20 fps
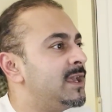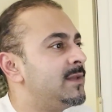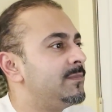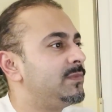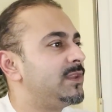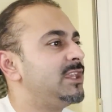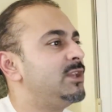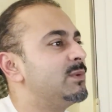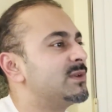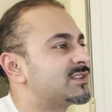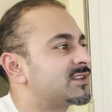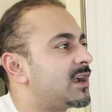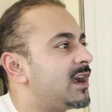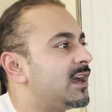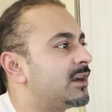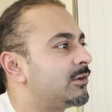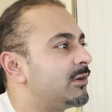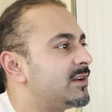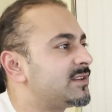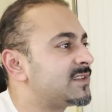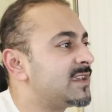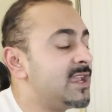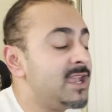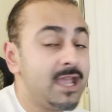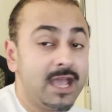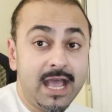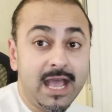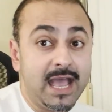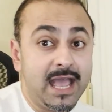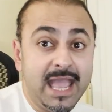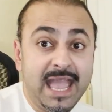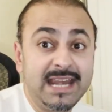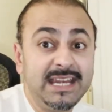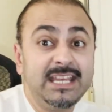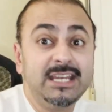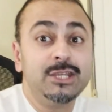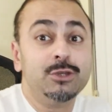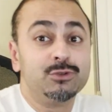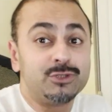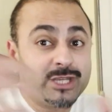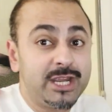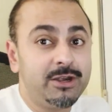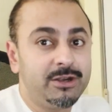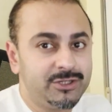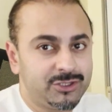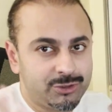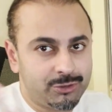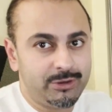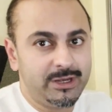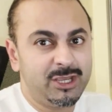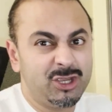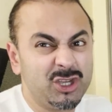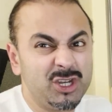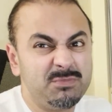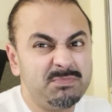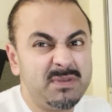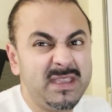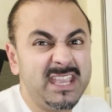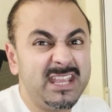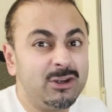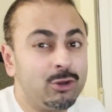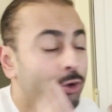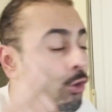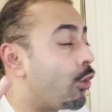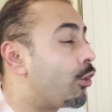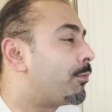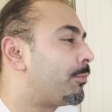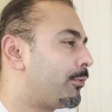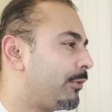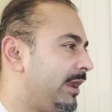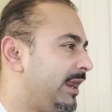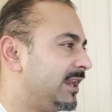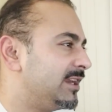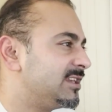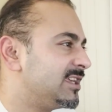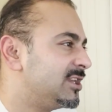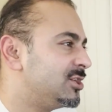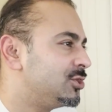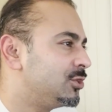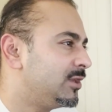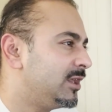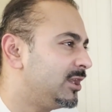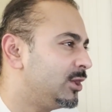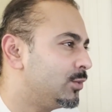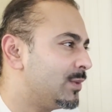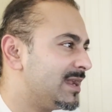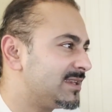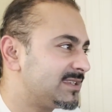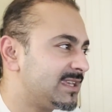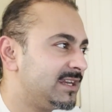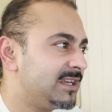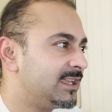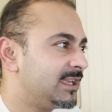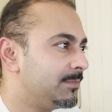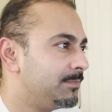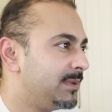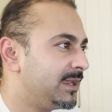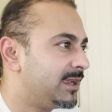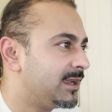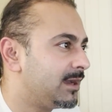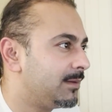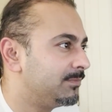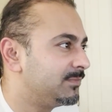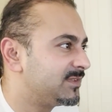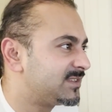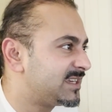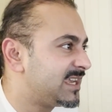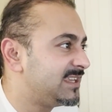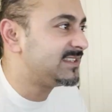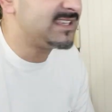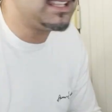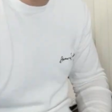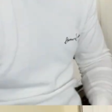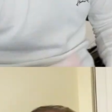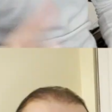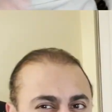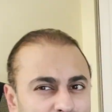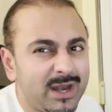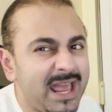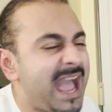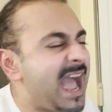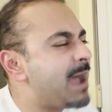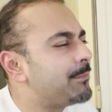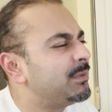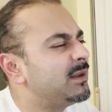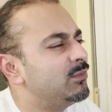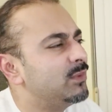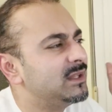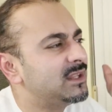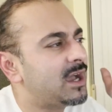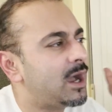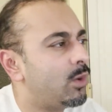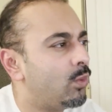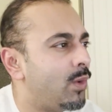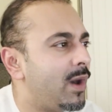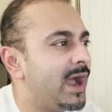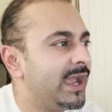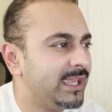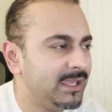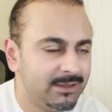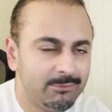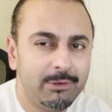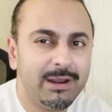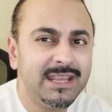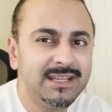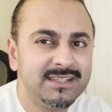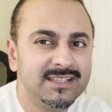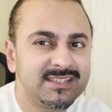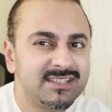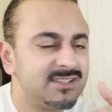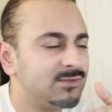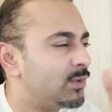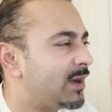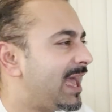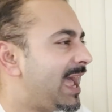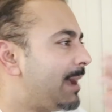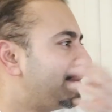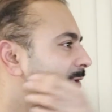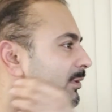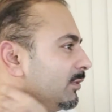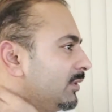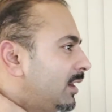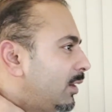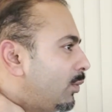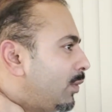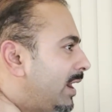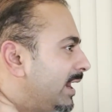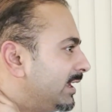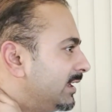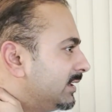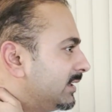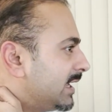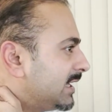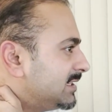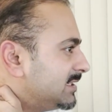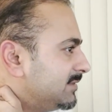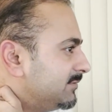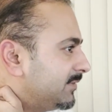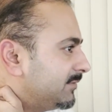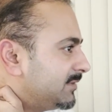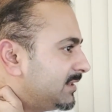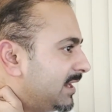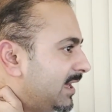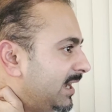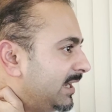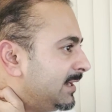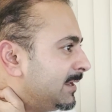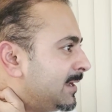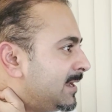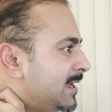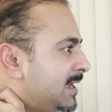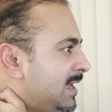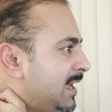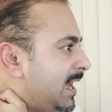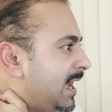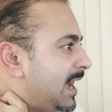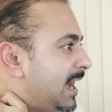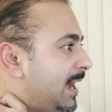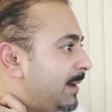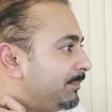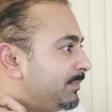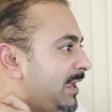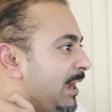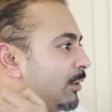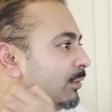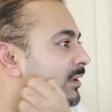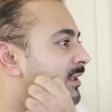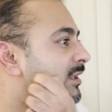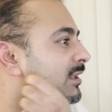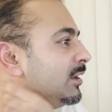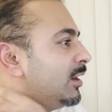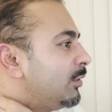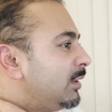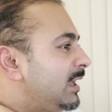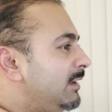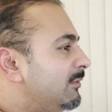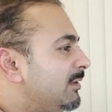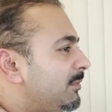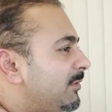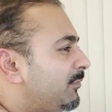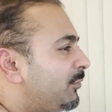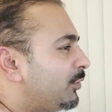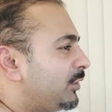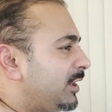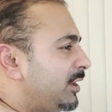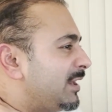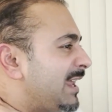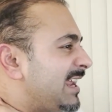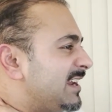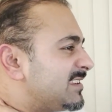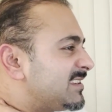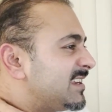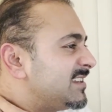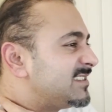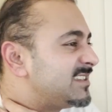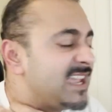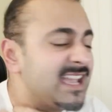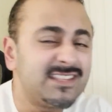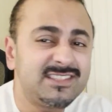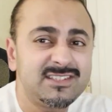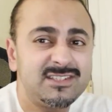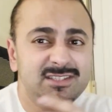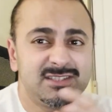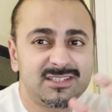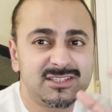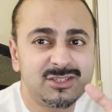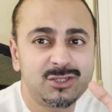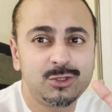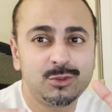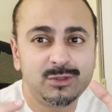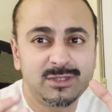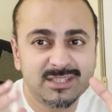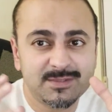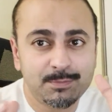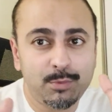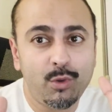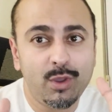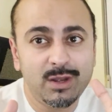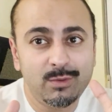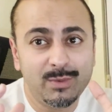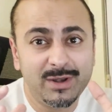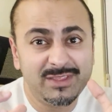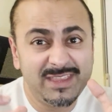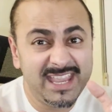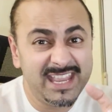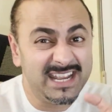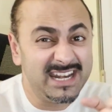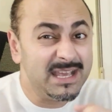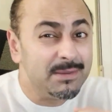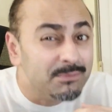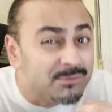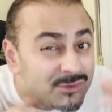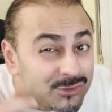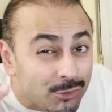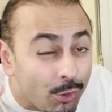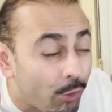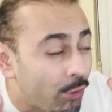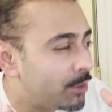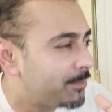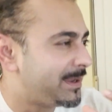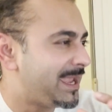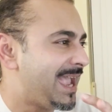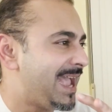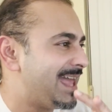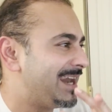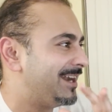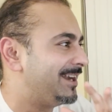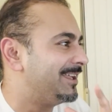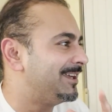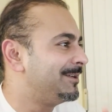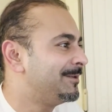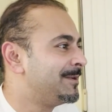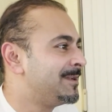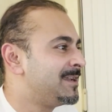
the US Congress, any new territory could be incorporated into the US and it can become states. And this is what happened with Hawaii, right? This is what happened with Hawaii in 1959. Now, even before the United States gets to this point where they can absorb Canada,